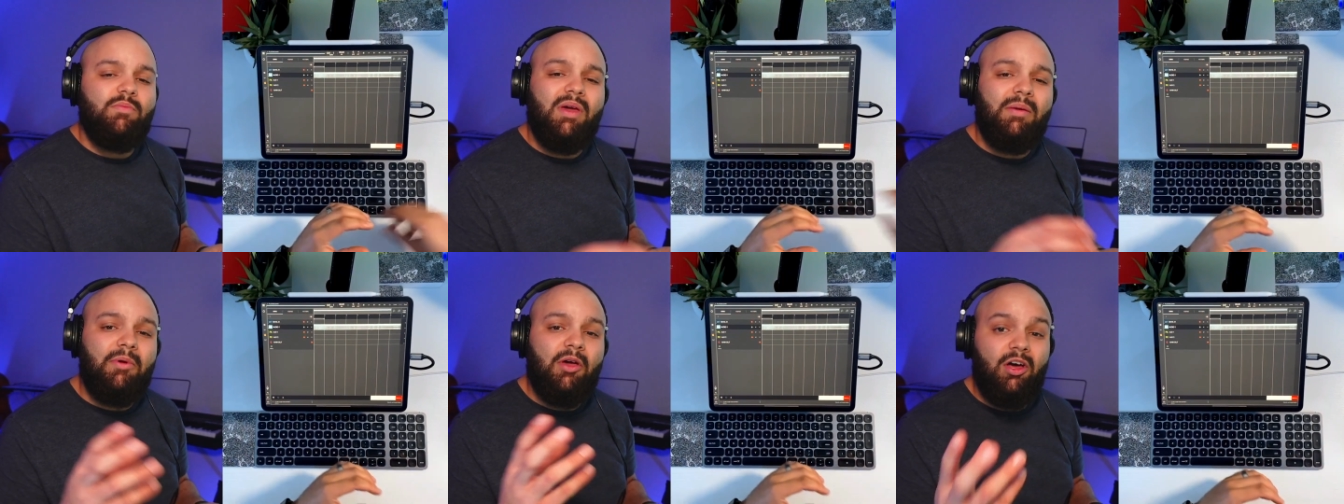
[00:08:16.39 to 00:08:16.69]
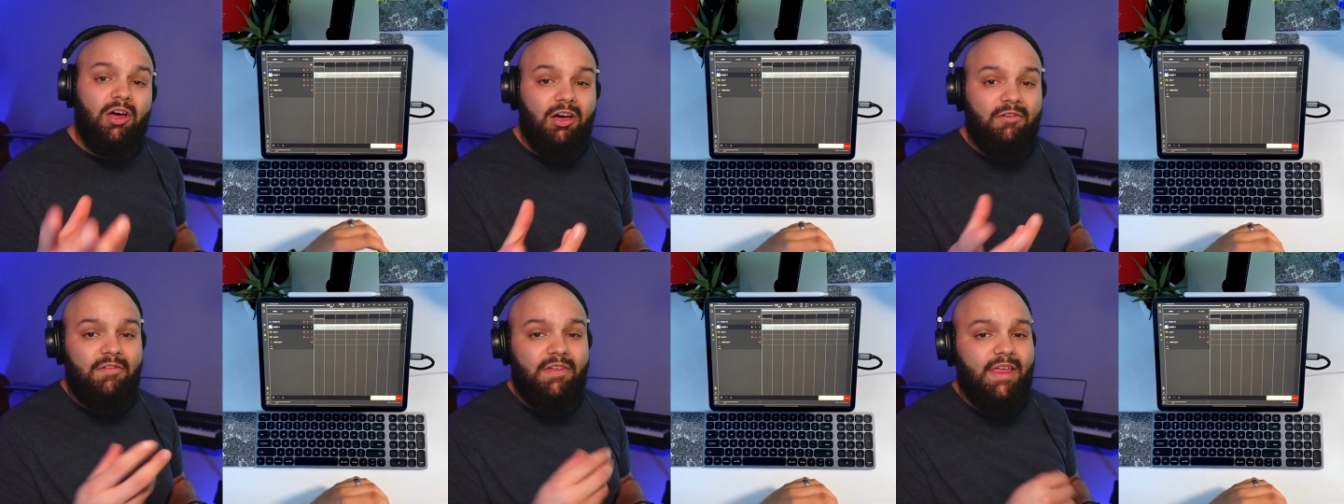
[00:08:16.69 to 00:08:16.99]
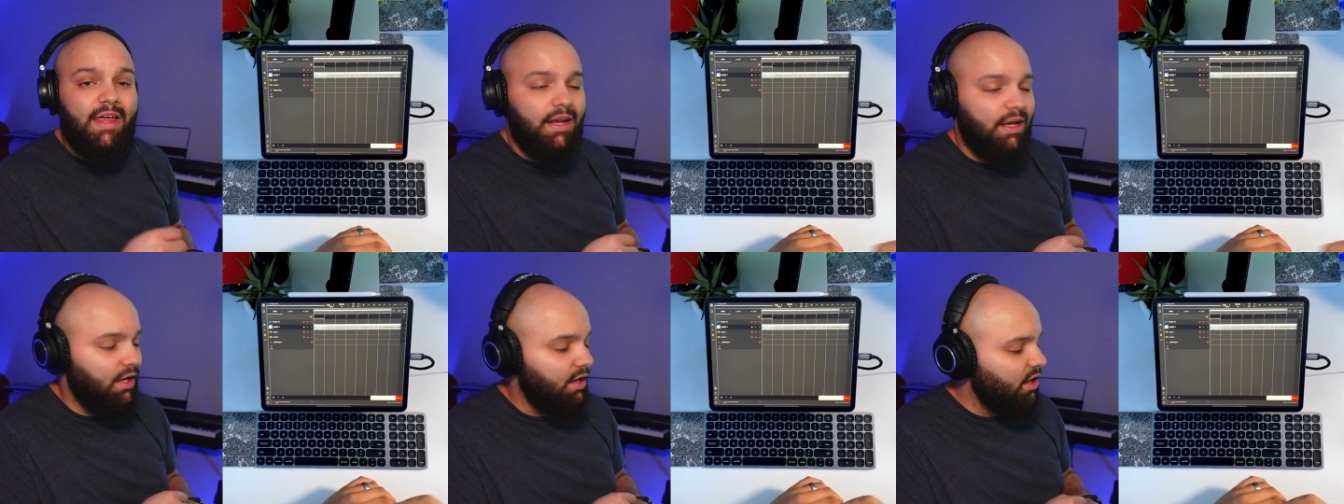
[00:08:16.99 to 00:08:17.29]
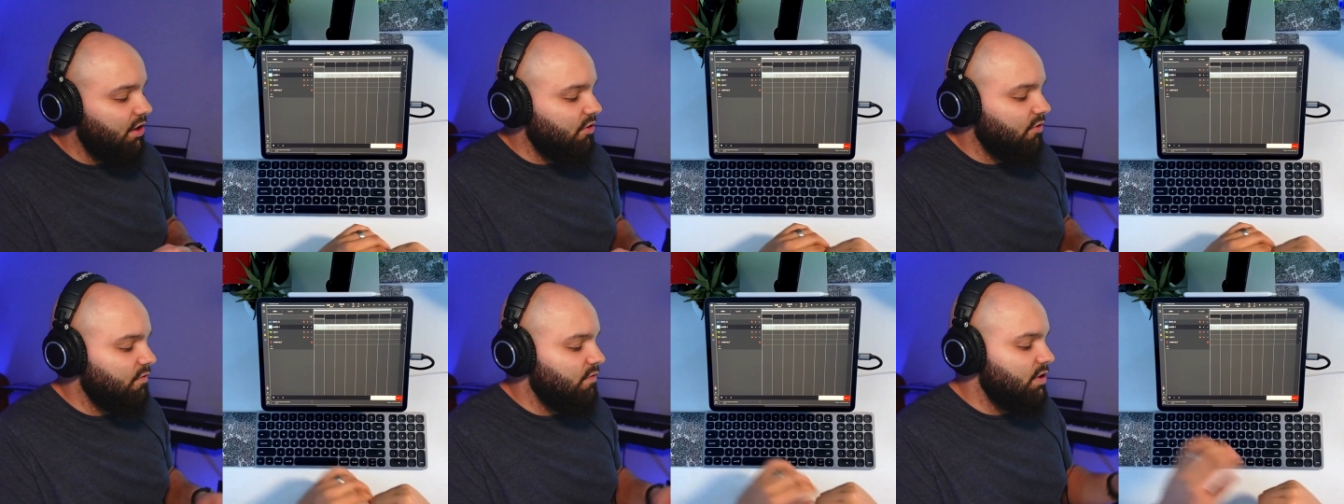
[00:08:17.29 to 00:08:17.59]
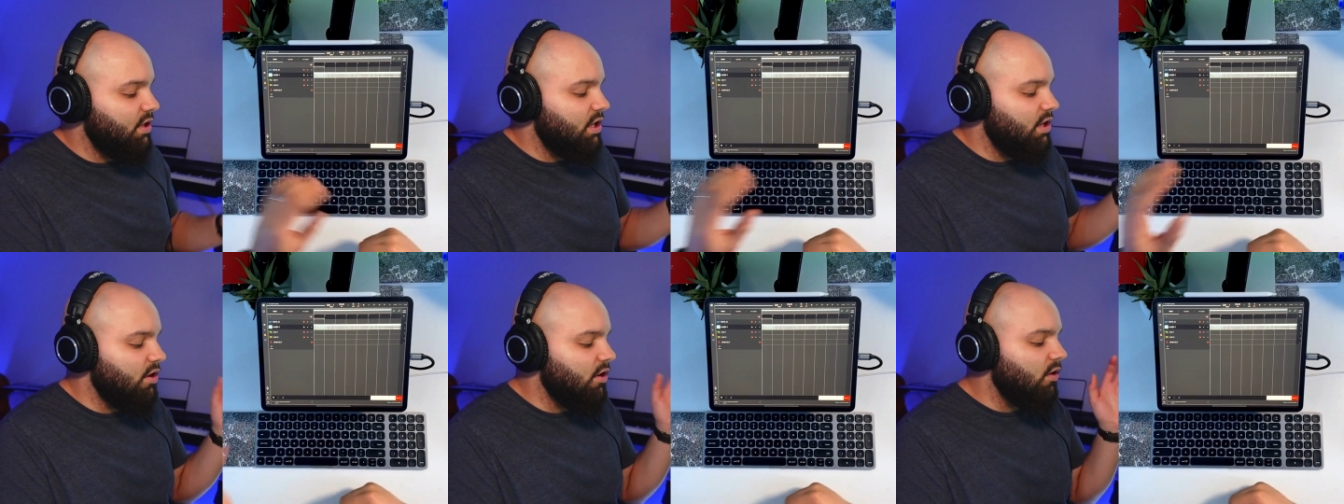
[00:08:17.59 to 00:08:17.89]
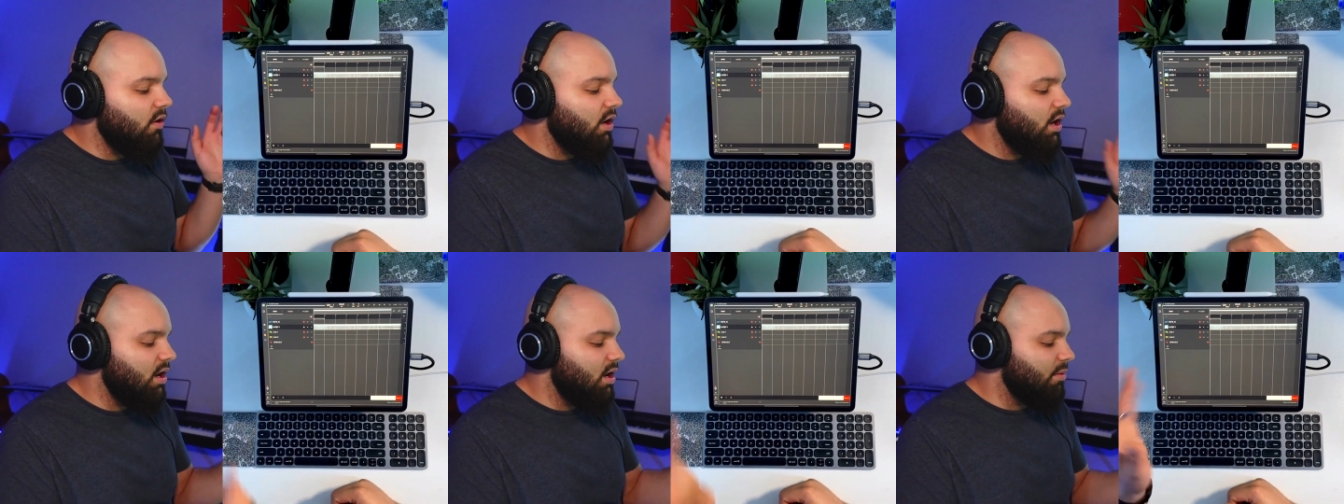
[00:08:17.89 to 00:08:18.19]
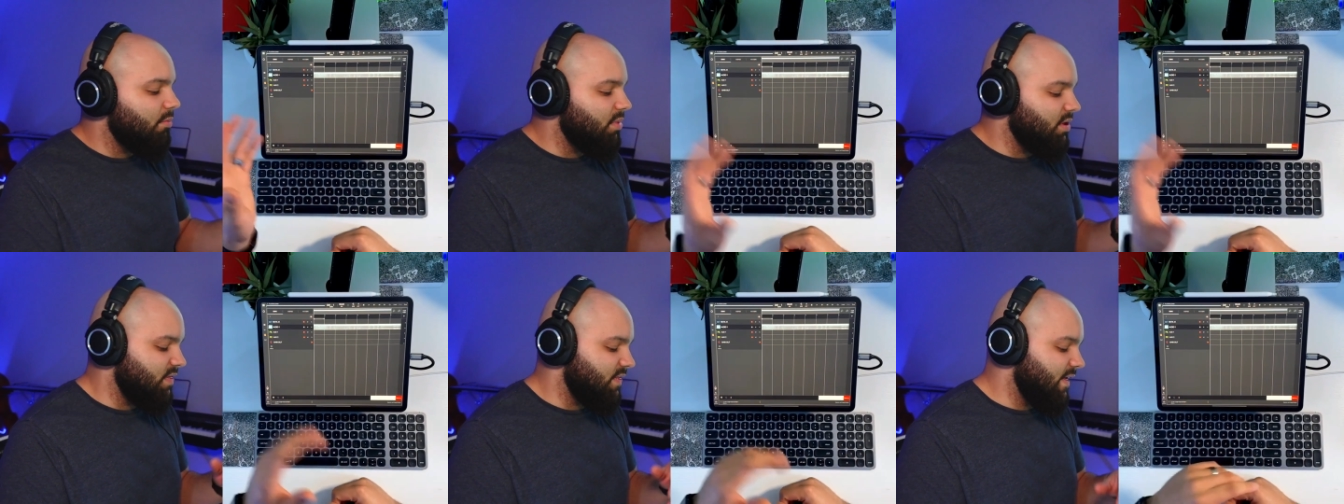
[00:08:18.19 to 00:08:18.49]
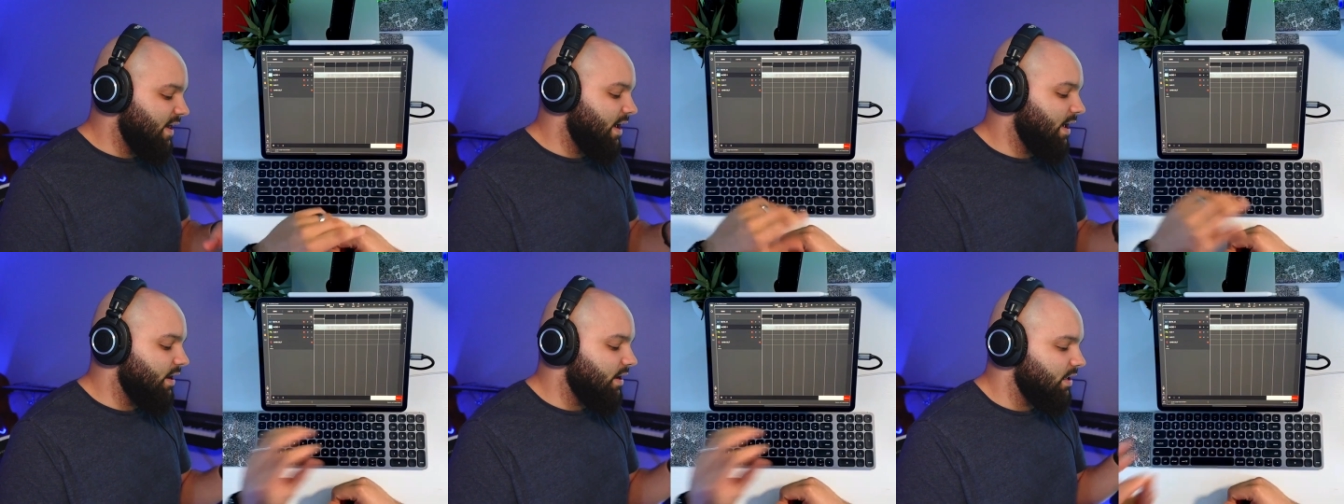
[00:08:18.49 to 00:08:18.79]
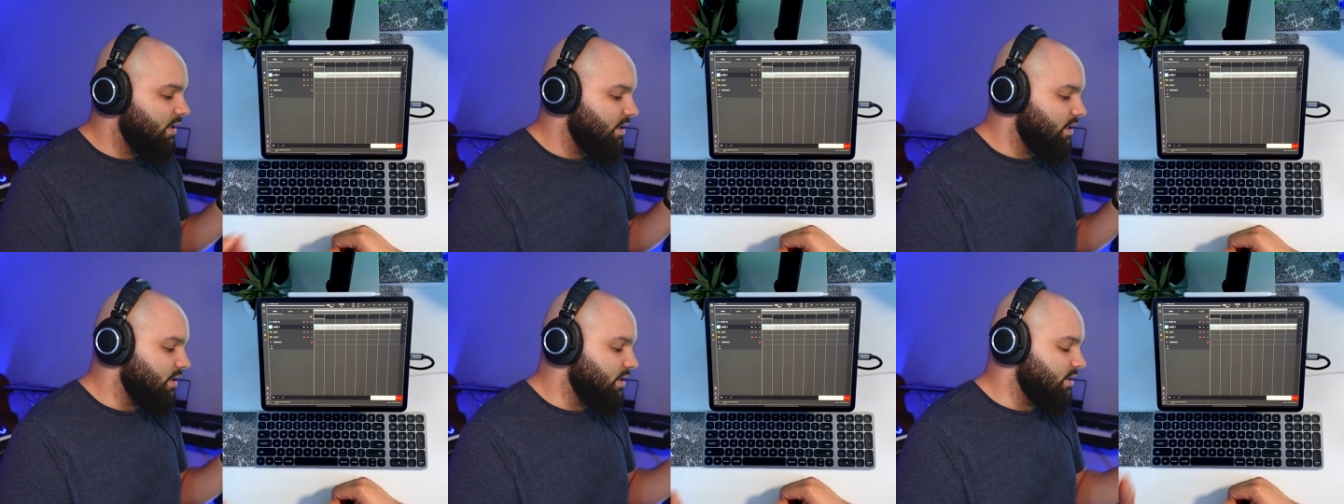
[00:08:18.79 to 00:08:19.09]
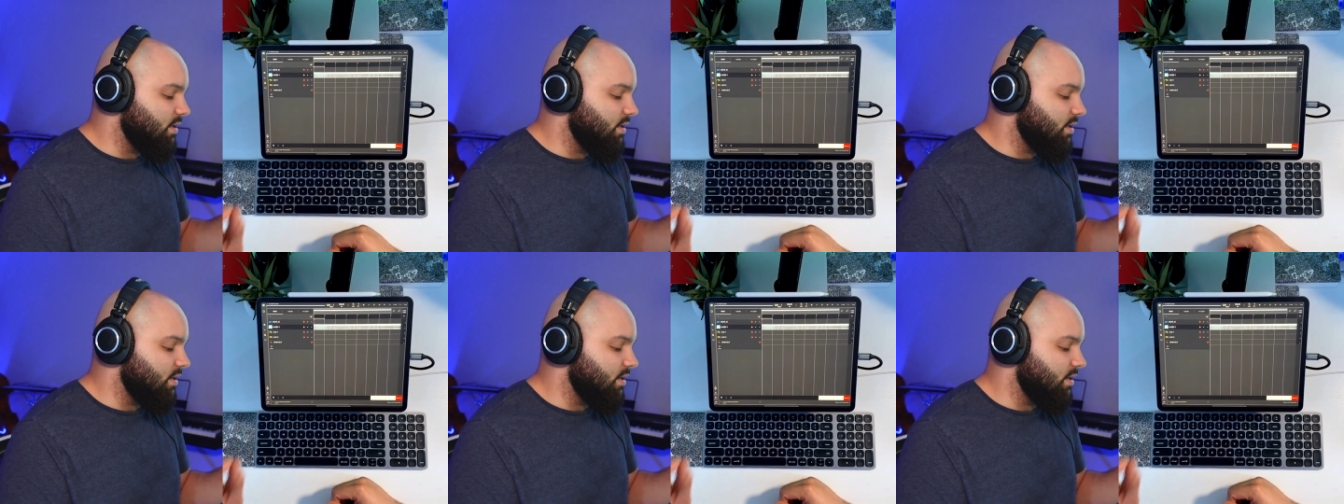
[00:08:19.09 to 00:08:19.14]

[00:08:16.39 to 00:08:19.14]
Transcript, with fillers: Maybe I'll cover that in another video, but that